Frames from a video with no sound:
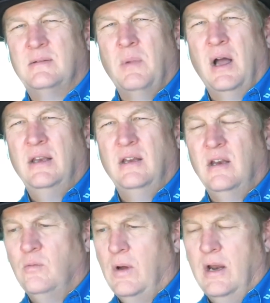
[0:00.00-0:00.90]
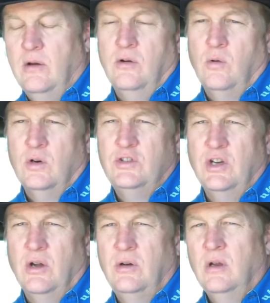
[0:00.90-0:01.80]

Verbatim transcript: minded and went out and horse showed.